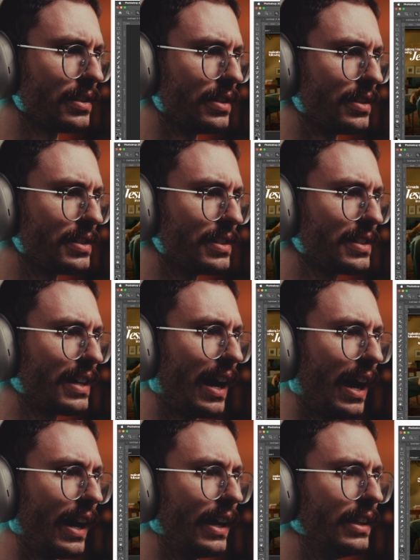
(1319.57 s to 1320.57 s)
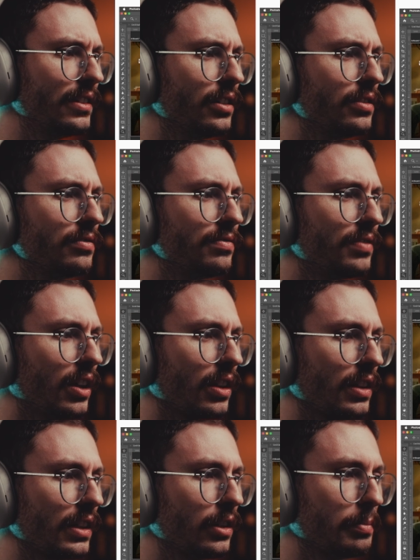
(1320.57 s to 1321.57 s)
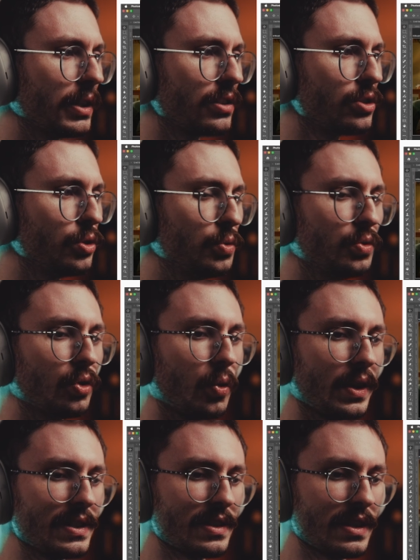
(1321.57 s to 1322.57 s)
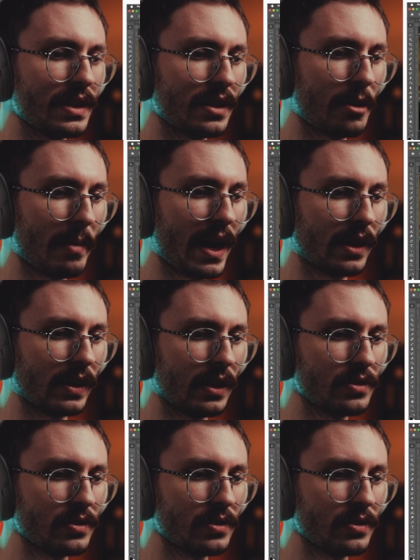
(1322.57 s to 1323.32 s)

this is kind of a little bit too noisy in the background.